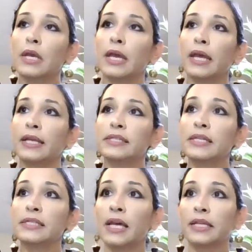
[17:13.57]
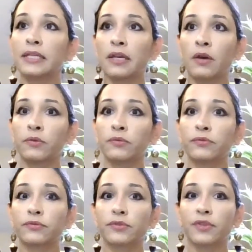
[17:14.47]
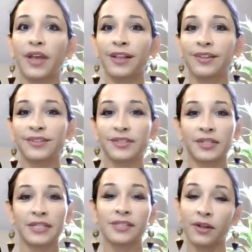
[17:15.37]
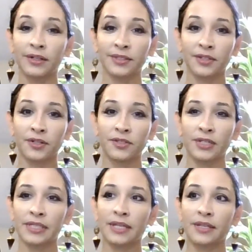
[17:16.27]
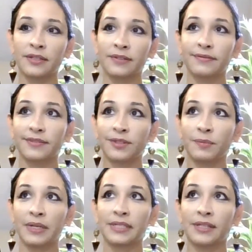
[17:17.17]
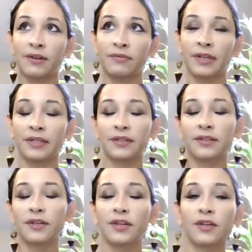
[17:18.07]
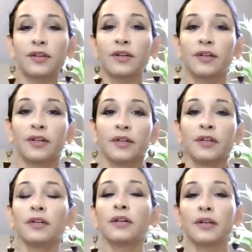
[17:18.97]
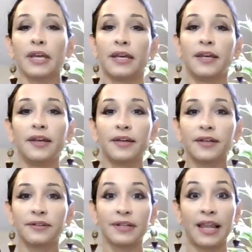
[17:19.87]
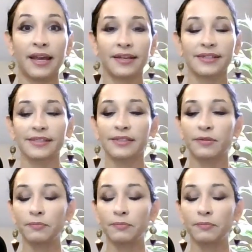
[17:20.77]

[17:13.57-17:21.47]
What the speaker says: And as I sat down, I looked on his altar, just thinking to myself, like, okay, relax.